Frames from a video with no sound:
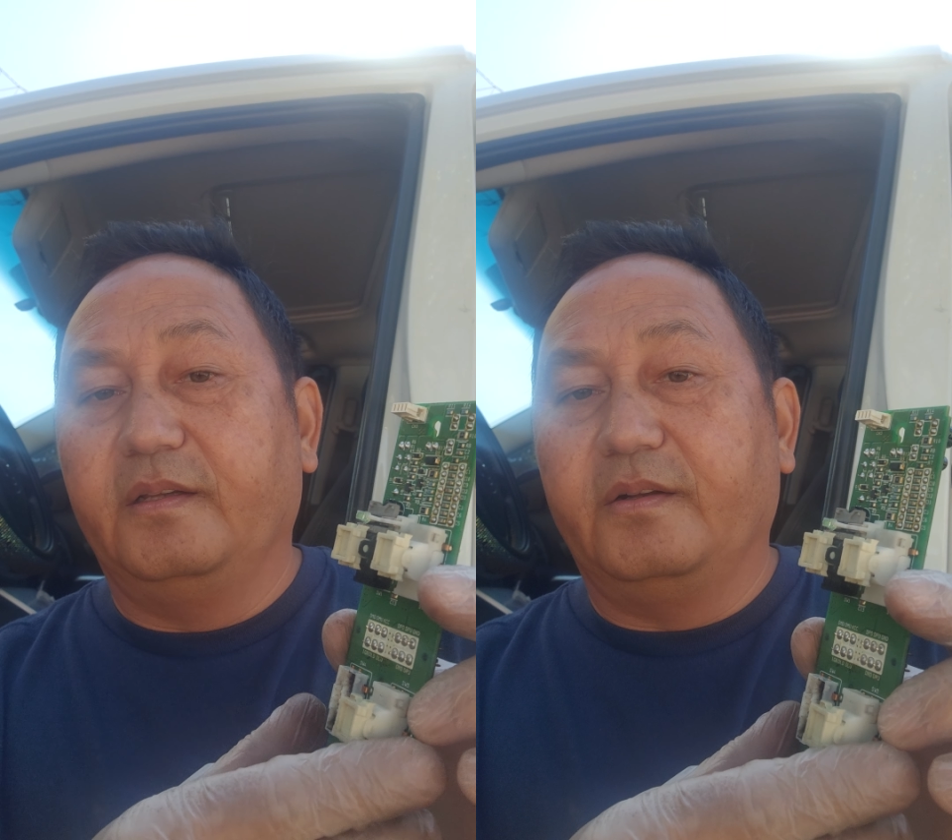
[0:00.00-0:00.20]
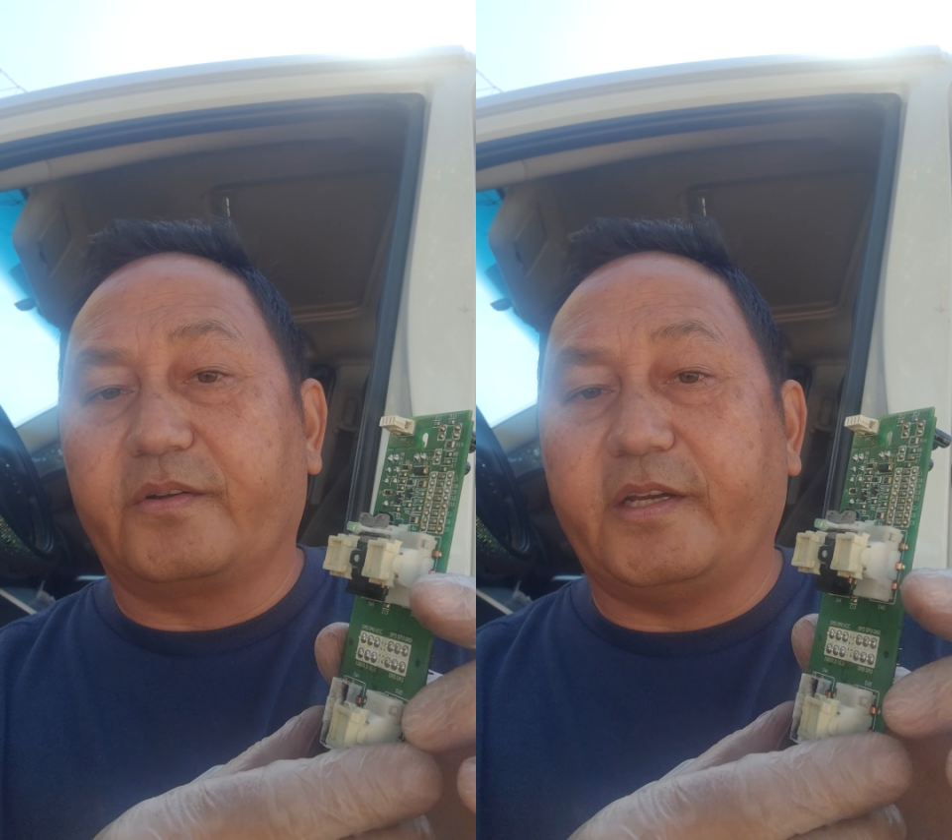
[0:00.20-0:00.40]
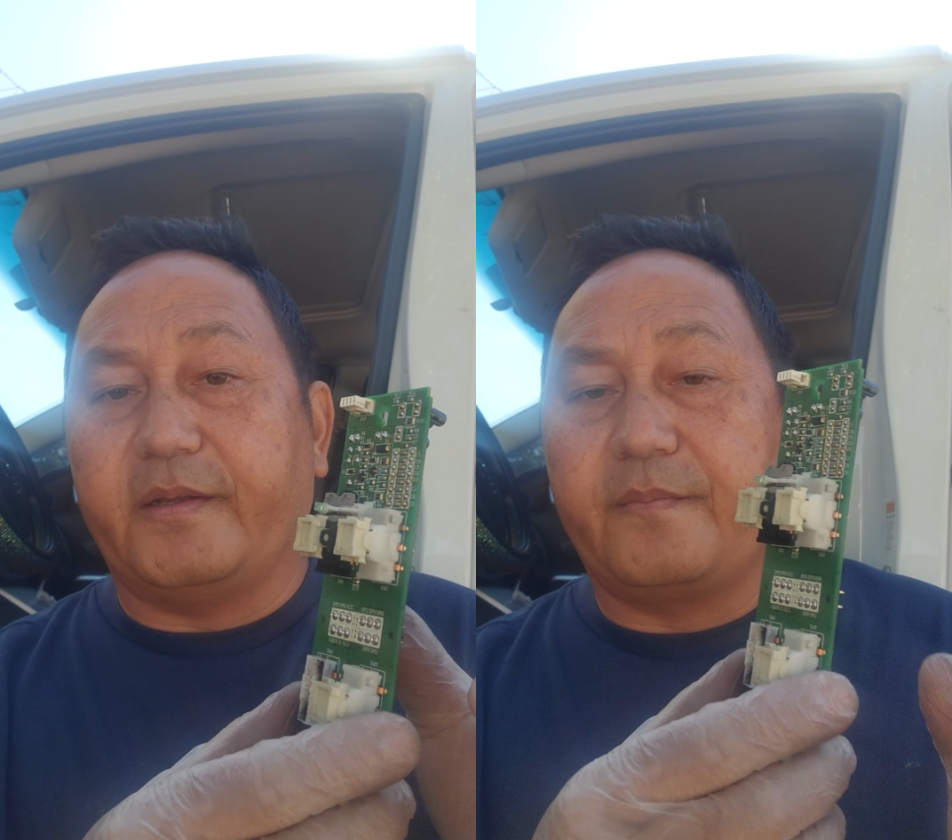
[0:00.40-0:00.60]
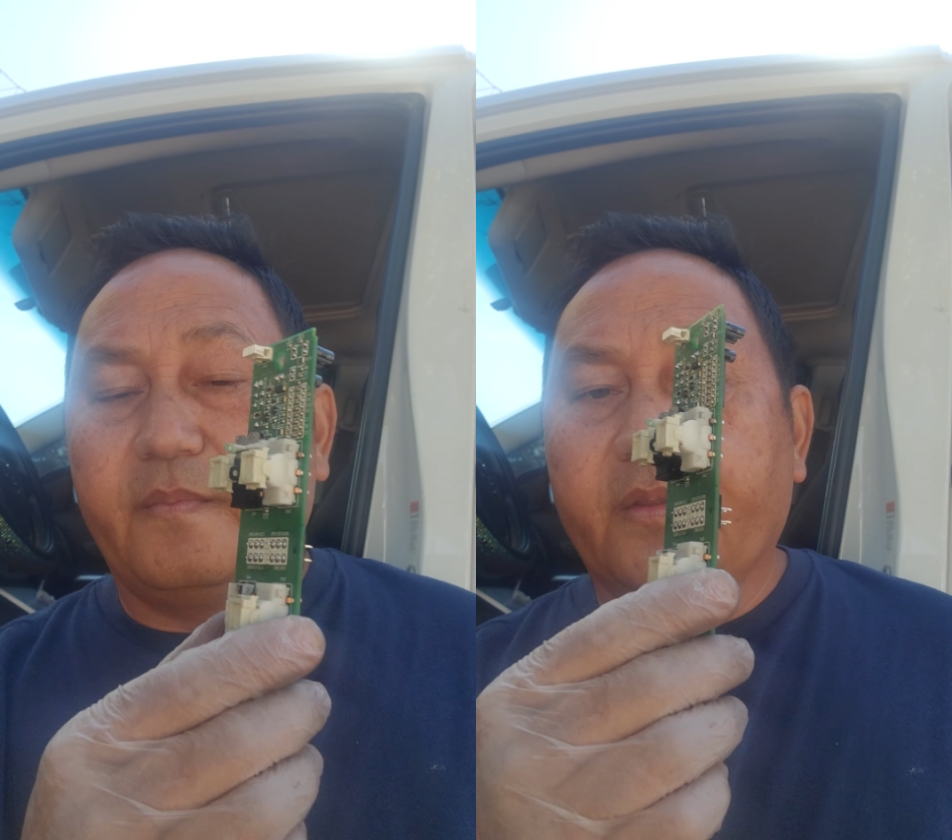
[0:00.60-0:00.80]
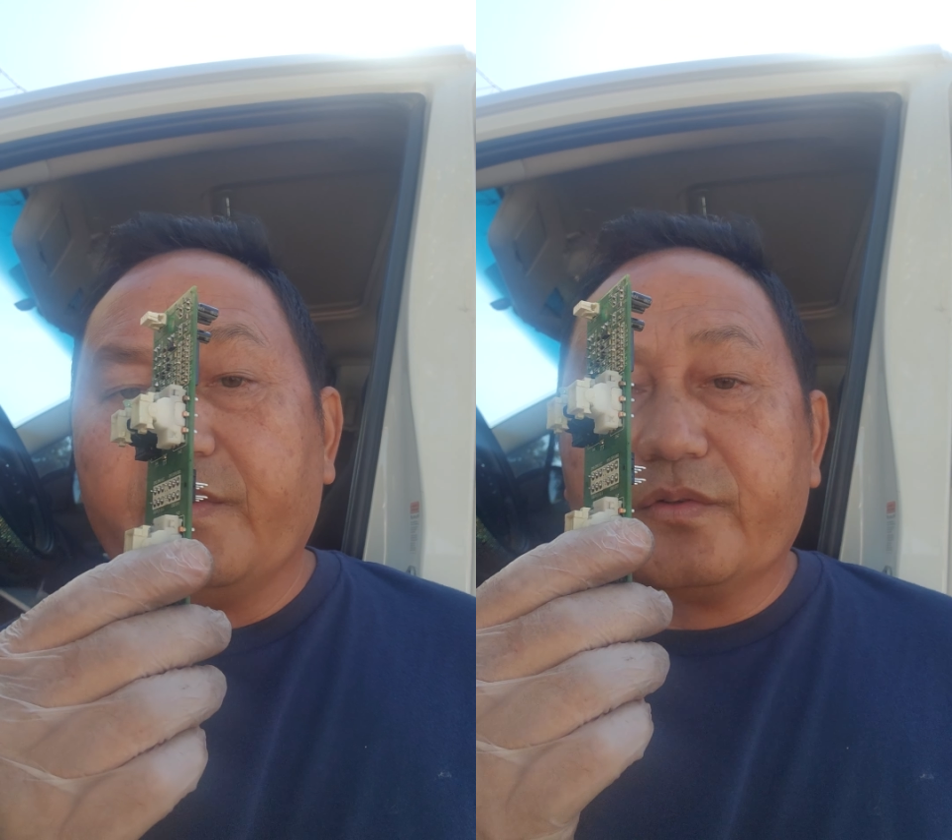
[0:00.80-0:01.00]
Okay,
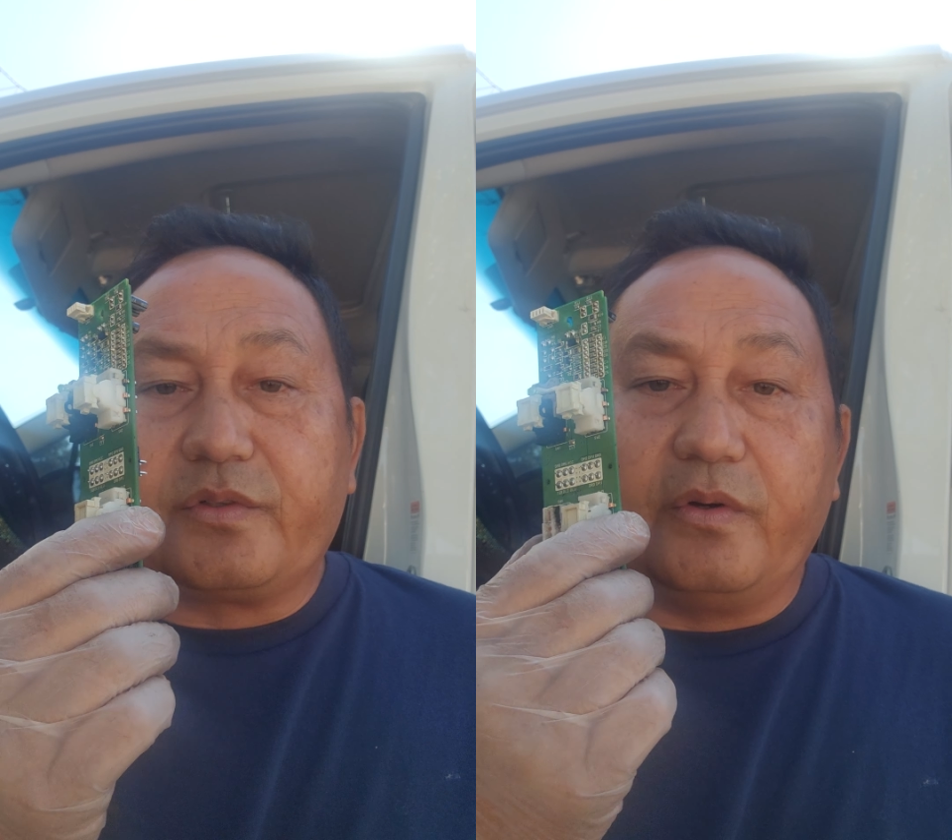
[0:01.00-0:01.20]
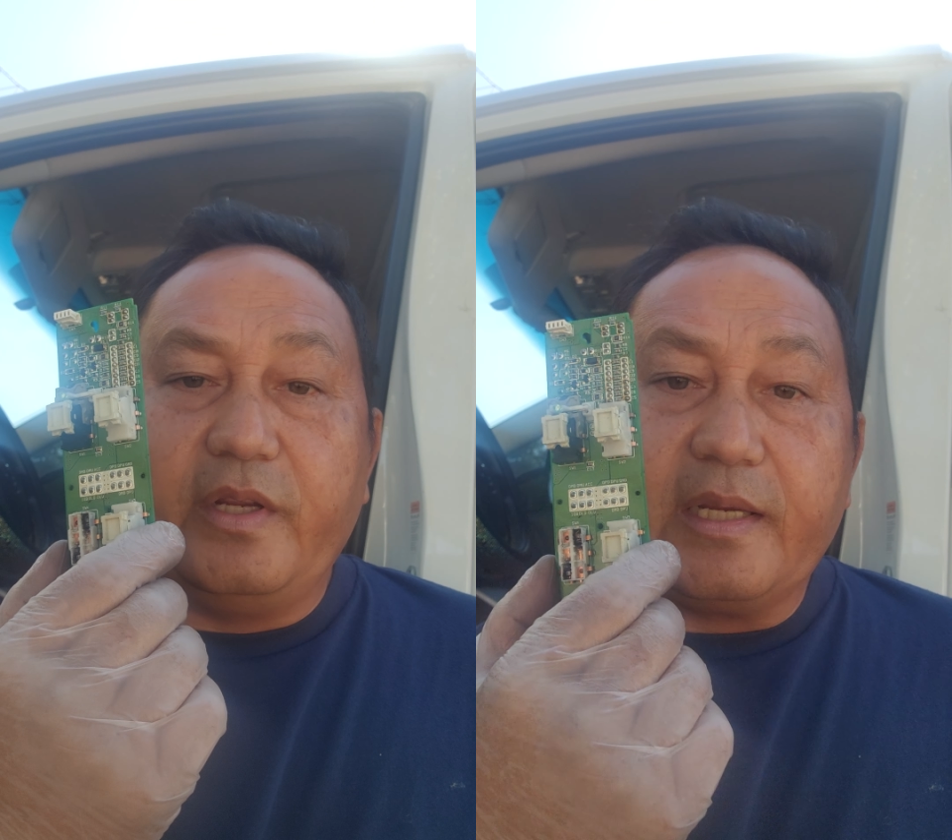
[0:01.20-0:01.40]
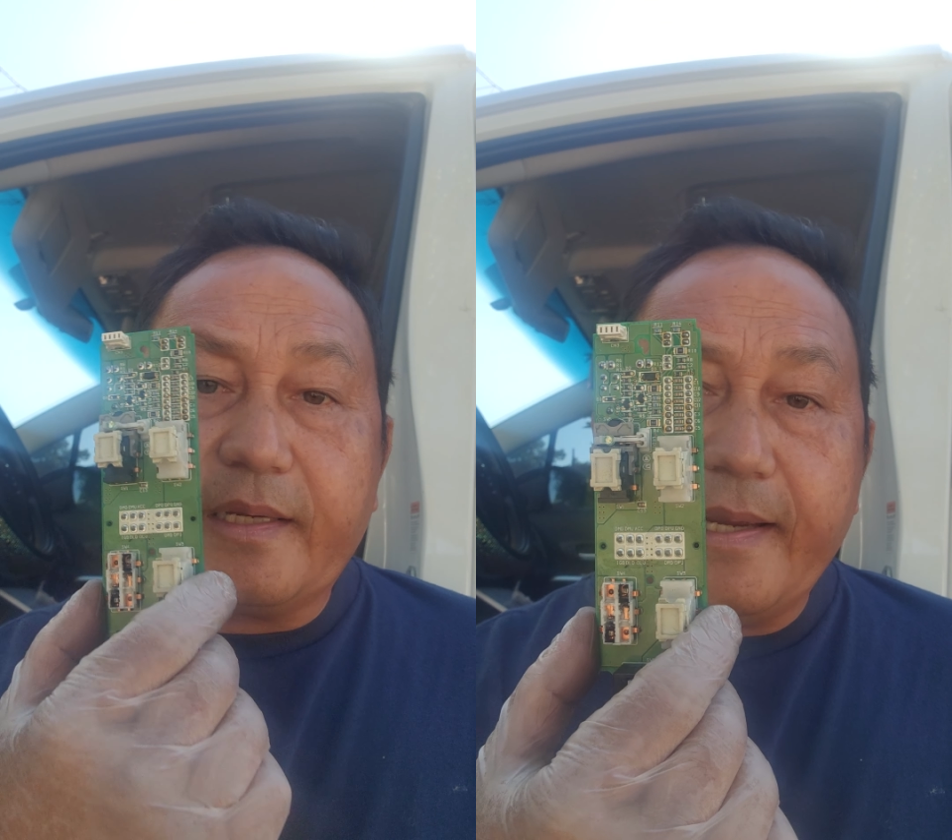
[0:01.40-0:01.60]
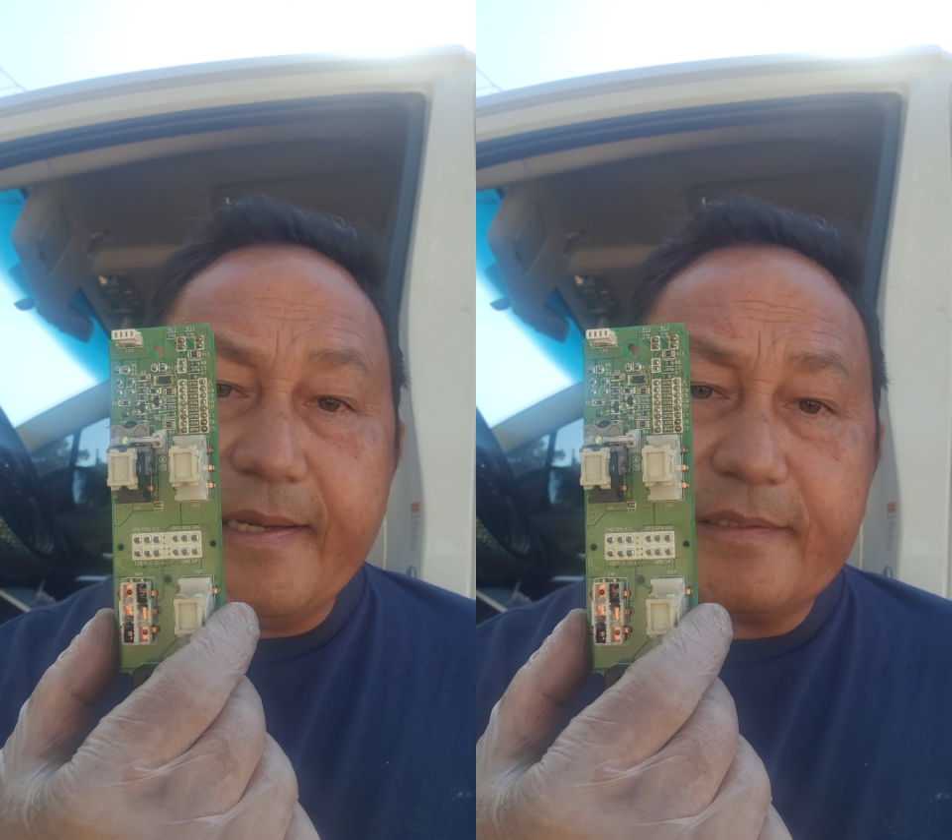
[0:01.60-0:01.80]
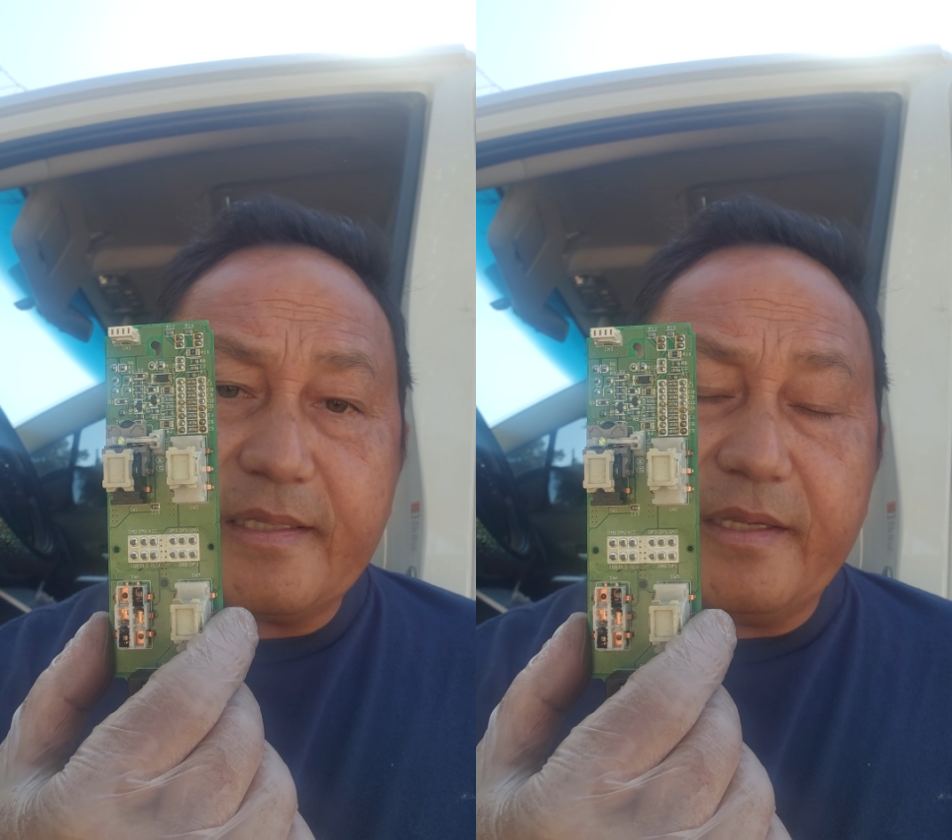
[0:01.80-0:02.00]
so in
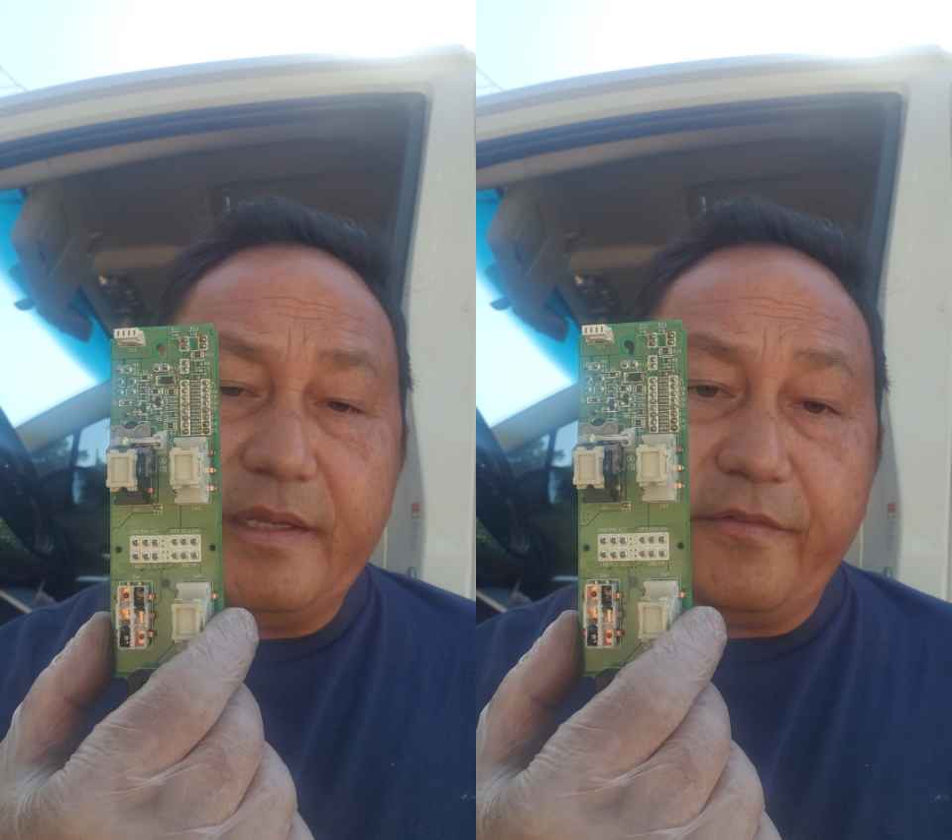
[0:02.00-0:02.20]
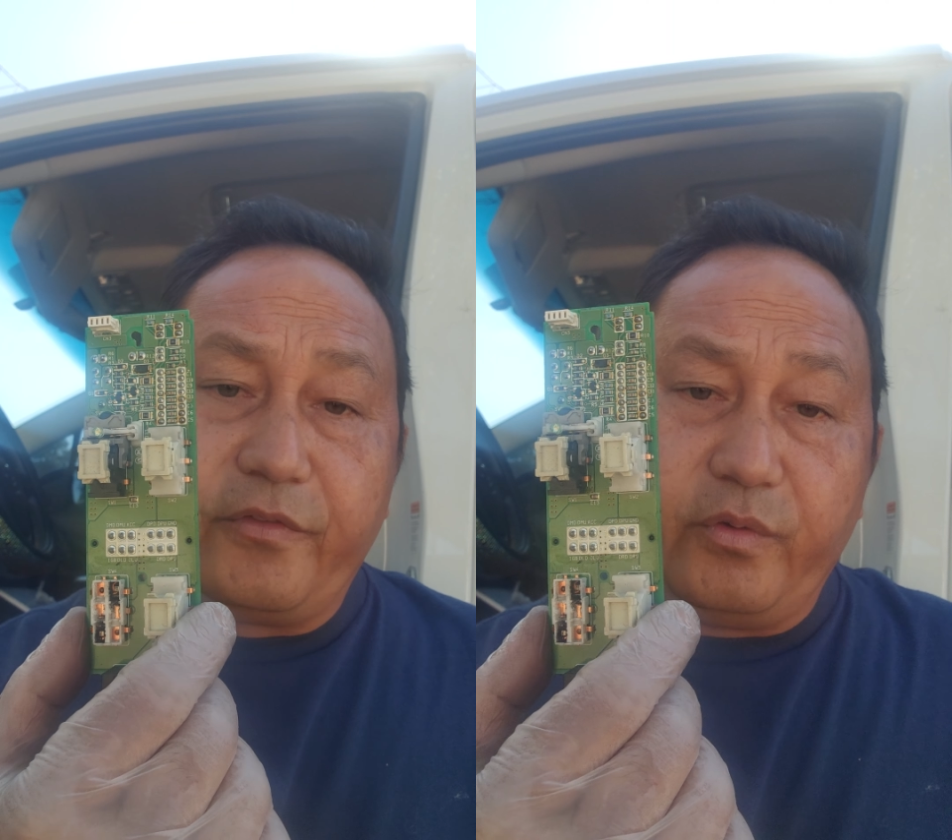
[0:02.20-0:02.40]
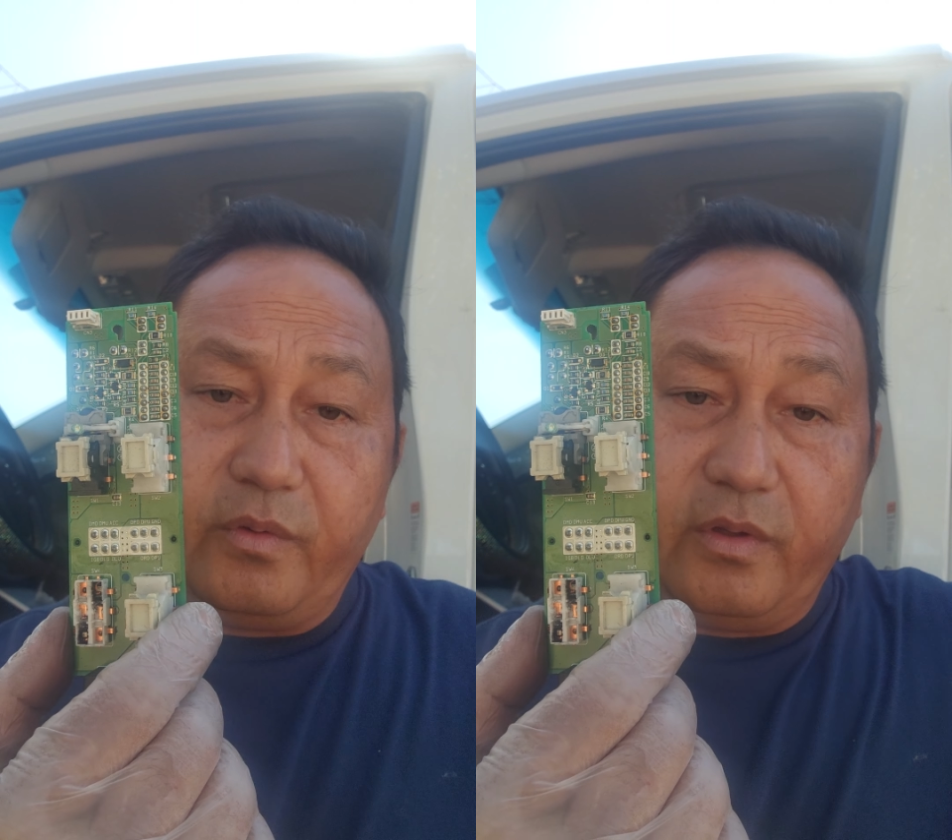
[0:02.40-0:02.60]
case that if you,